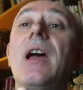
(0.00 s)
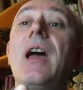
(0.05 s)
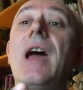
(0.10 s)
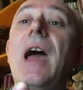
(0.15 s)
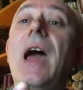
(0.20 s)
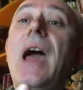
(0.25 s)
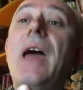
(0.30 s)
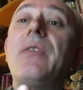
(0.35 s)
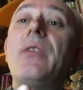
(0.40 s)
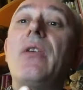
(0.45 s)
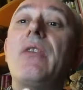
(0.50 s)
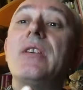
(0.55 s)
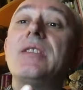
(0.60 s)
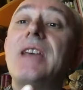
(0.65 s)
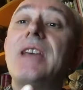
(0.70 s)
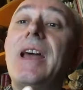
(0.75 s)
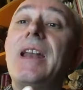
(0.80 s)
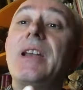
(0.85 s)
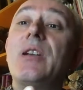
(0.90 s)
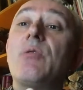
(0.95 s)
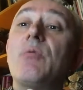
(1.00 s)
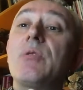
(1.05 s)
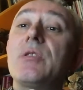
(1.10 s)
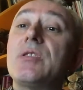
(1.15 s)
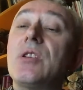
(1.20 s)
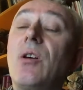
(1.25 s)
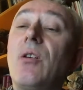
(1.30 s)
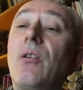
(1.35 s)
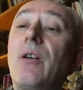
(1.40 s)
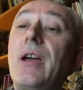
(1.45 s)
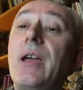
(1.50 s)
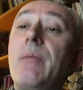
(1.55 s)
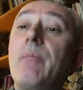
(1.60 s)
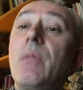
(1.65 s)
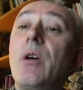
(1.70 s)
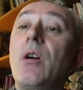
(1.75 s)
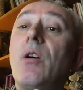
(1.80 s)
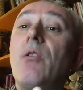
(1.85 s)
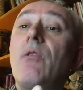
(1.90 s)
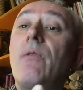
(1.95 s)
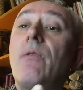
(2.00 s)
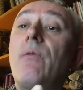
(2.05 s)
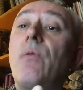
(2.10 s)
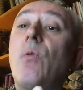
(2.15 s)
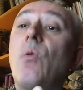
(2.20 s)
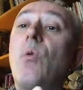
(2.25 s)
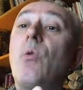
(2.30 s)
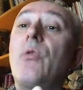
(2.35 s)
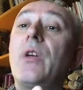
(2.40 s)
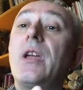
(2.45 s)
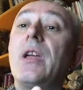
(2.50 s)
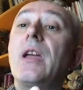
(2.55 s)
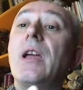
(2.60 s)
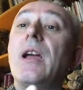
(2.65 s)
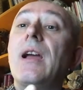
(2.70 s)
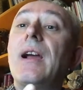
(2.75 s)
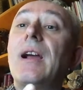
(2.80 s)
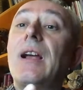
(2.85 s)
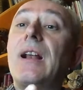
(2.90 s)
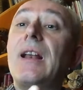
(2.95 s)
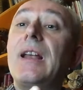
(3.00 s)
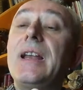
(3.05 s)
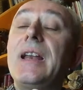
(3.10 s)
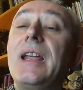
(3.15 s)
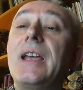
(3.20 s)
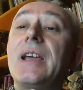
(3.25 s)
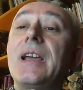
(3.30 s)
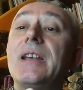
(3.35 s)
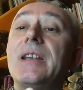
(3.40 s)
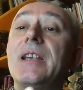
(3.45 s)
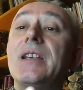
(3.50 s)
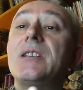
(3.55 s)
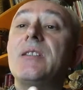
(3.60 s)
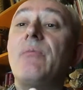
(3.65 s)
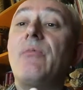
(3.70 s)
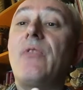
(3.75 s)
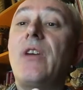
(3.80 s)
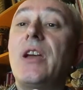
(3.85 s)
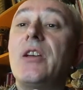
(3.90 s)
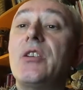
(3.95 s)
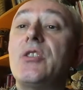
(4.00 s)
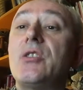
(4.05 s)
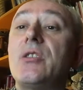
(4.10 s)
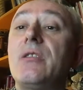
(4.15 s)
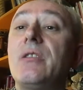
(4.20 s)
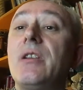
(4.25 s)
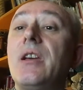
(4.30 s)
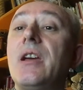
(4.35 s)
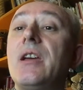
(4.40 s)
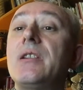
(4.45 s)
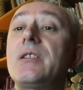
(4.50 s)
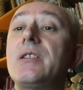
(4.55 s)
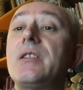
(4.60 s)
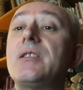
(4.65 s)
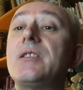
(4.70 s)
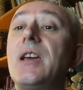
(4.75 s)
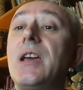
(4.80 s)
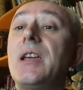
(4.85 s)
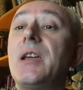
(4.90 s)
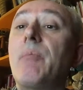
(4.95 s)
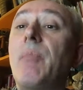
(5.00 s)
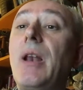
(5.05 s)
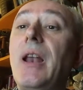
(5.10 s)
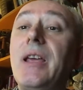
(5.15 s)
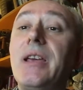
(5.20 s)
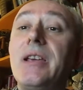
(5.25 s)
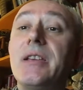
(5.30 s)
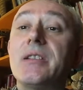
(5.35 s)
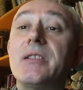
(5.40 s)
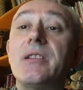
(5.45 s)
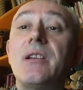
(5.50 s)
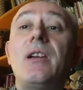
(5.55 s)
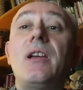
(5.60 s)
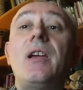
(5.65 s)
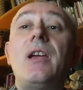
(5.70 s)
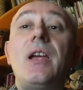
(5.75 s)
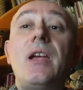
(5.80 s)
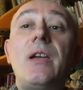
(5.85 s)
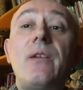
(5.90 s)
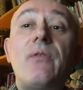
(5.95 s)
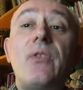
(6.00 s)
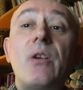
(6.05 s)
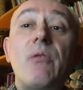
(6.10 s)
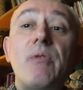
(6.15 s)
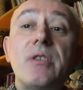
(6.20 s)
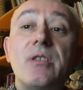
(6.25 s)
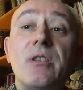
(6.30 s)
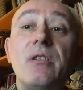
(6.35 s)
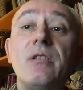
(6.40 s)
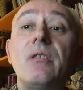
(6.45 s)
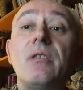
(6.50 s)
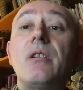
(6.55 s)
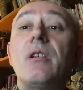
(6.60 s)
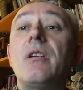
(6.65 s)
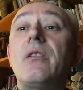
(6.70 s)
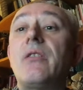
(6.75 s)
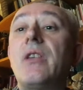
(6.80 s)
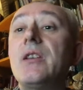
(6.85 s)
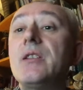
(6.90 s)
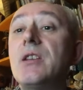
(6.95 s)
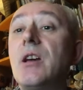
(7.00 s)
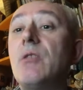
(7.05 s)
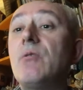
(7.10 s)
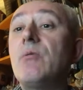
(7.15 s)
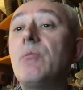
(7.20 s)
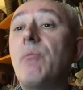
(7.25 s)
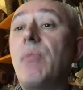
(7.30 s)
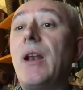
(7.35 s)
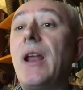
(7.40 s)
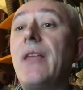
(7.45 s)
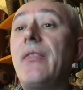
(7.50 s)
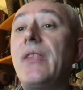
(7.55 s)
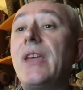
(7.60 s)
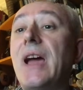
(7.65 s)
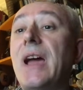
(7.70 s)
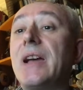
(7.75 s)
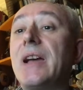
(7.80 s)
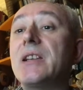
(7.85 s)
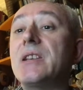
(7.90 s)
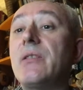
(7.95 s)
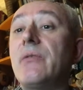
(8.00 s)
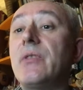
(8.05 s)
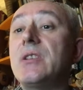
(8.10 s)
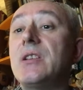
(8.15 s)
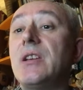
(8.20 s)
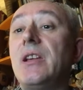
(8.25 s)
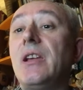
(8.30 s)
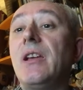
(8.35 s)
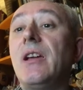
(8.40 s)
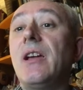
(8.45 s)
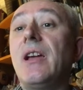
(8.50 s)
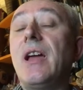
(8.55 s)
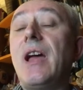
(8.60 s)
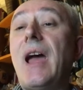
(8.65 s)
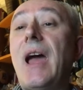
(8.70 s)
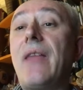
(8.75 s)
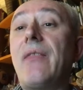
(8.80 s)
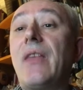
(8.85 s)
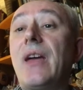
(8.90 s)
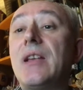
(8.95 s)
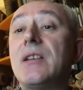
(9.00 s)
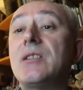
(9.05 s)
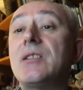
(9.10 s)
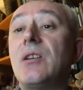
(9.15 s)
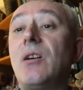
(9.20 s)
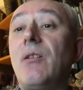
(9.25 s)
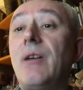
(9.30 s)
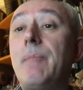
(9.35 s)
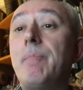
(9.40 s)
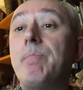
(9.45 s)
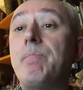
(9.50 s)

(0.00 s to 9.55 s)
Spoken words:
and that there's adequate time for the cleaning and disinfection to take place. If there isn't, then don't plan the activity at that time.